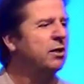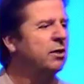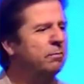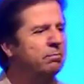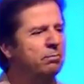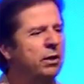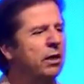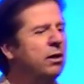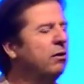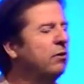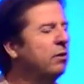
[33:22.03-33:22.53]
is
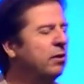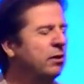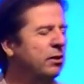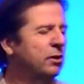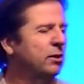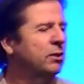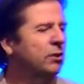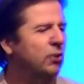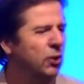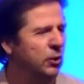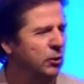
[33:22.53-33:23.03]
bigger than the
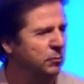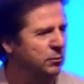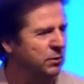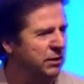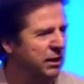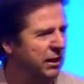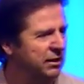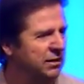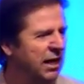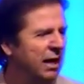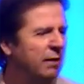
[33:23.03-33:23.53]

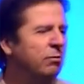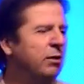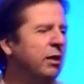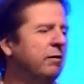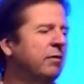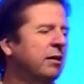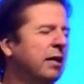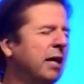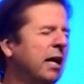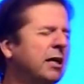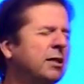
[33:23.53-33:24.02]
circumstance. I believe
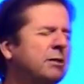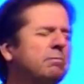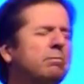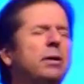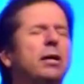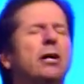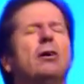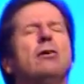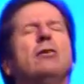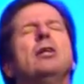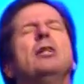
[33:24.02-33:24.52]
that God's
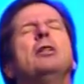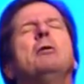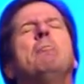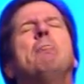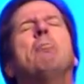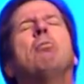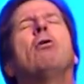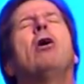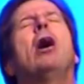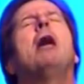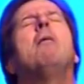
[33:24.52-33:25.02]
bigger than the
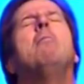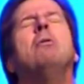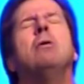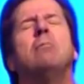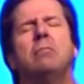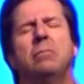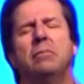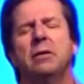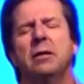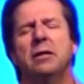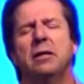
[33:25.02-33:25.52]

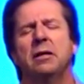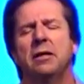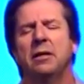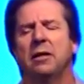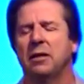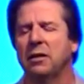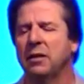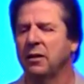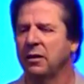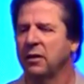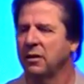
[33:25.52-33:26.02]
problem.
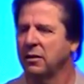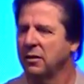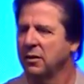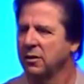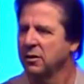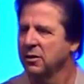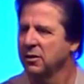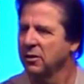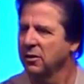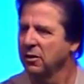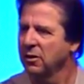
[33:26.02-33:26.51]

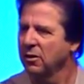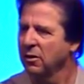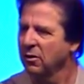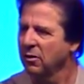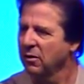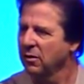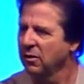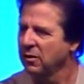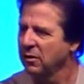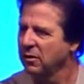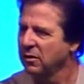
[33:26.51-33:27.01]
You know?
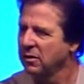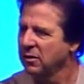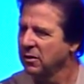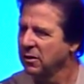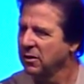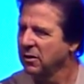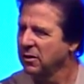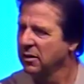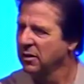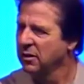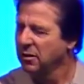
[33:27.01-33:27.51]

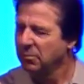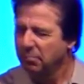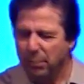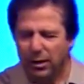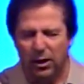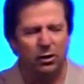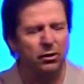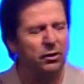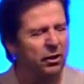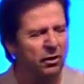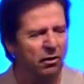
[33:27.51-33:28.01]

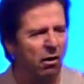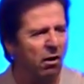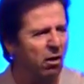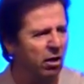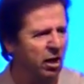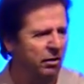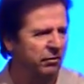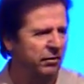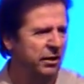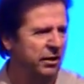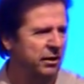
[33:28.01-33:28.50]
Bigger than
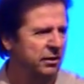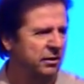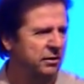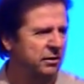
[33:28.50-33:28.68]
all of it.